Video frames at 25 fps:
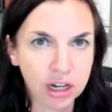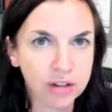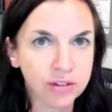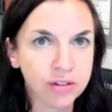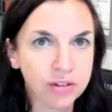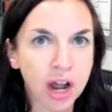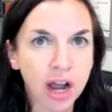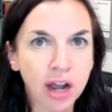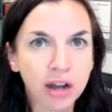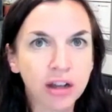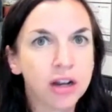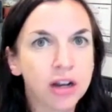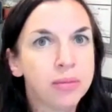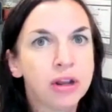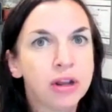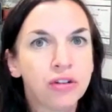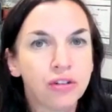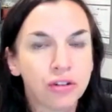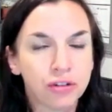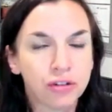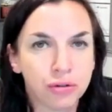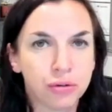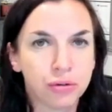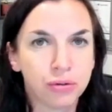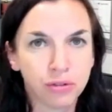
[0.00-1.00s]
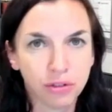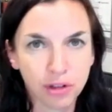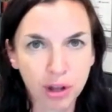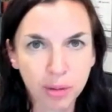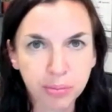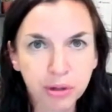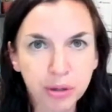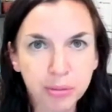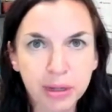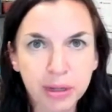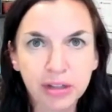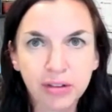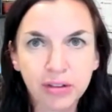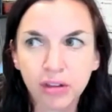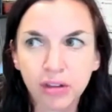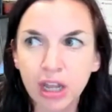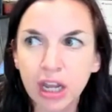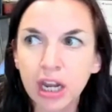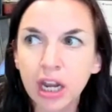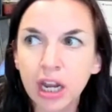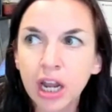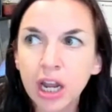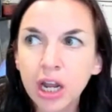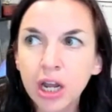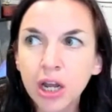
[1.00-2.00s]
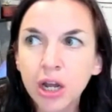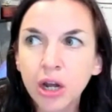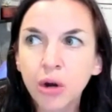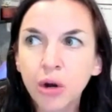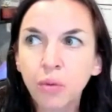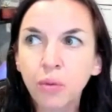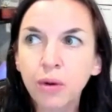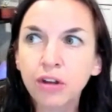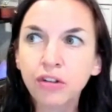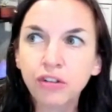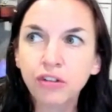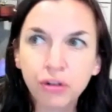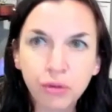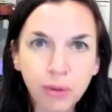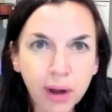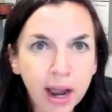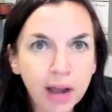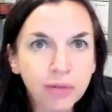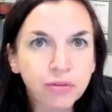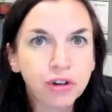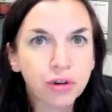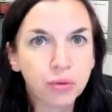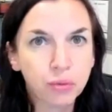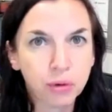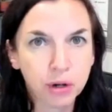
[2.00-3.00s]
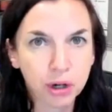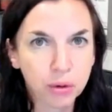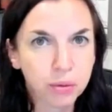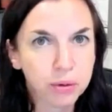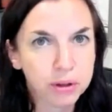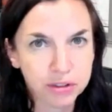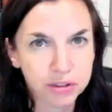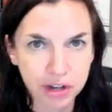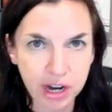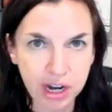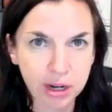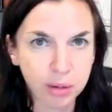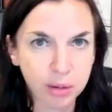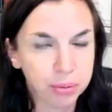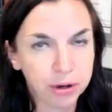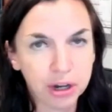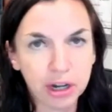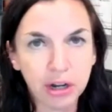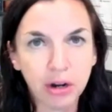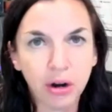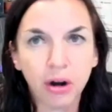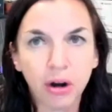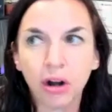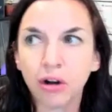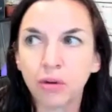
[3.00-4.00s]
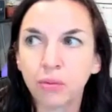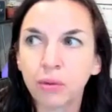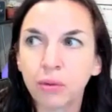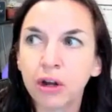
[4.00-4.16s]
It's not going to be just through supplements. Like, we do have to work with diet pretty hard.